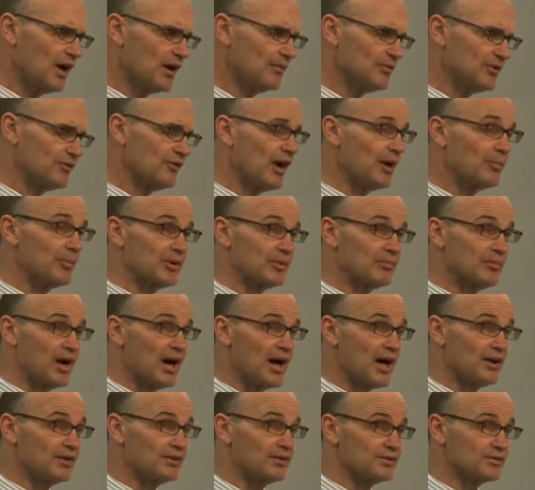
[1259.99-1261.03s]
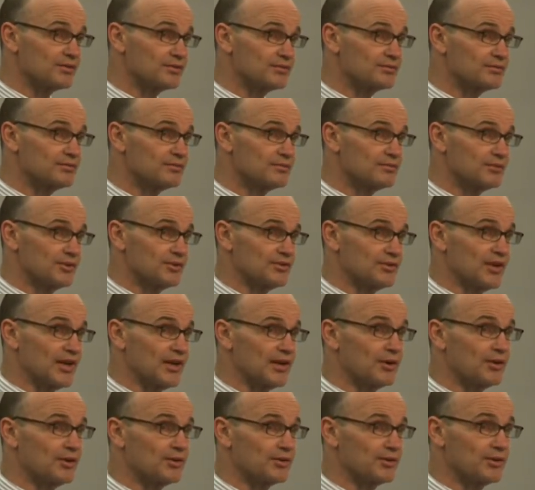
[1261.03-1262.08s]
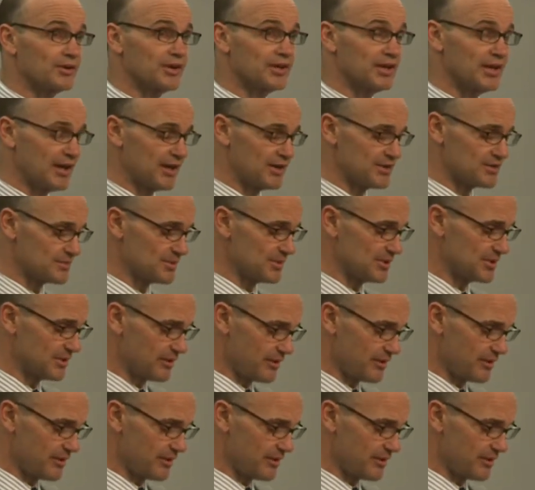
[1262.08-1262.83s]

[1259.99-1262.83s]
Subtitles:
developing models for stakeholder engagement.